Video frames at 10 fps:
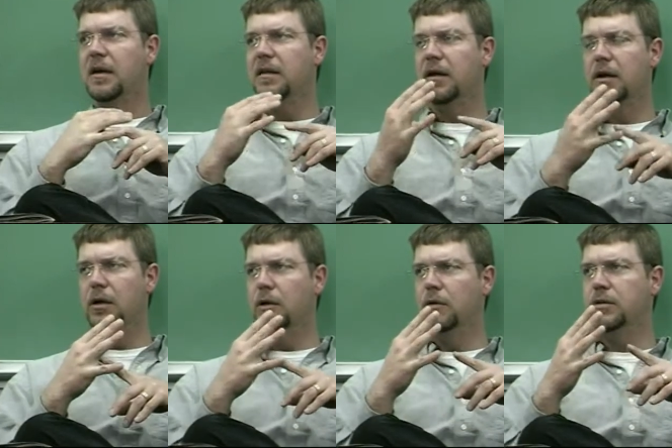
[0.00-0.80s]
the
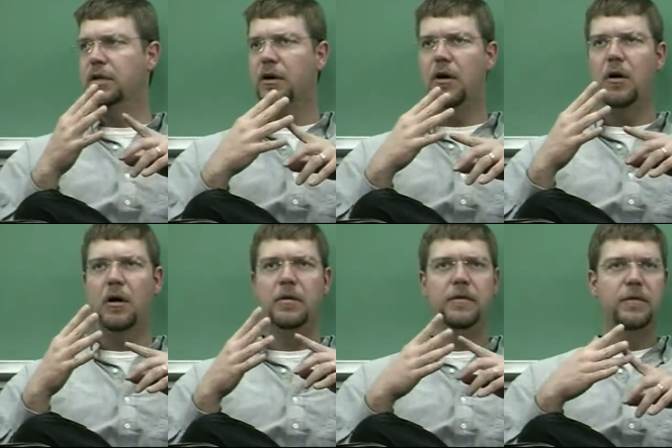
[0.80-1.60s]
clothes, the car,
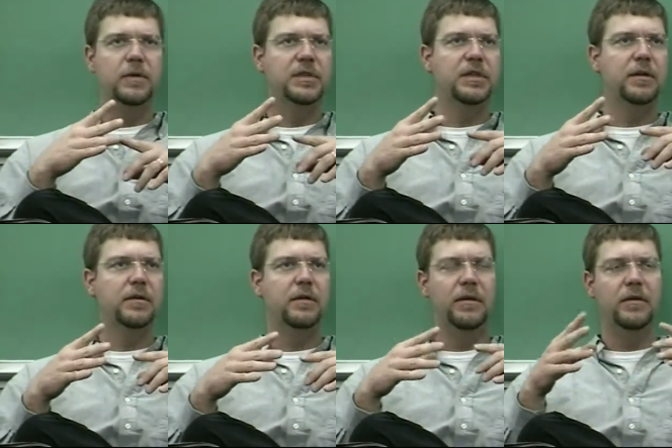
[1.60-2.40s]
the free shelter,
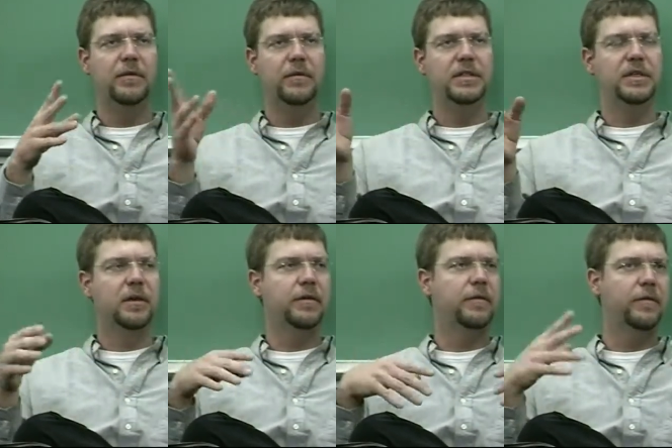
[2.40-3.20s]
you know, free
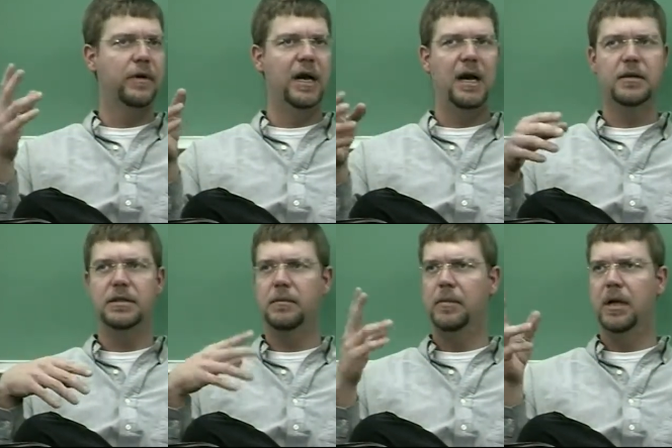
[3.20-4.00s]
shelter, free
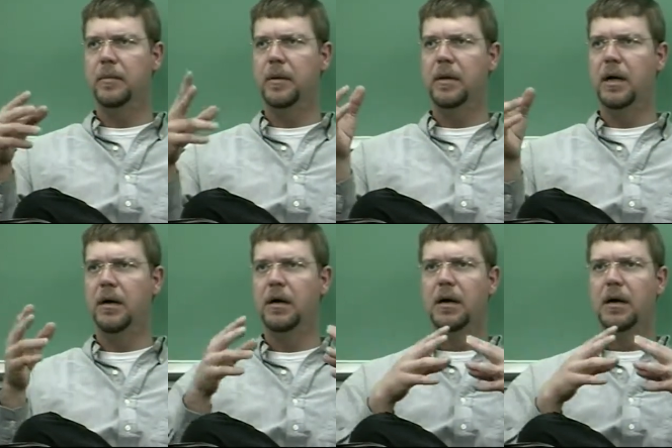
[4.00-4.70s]
housing, blah blah blah.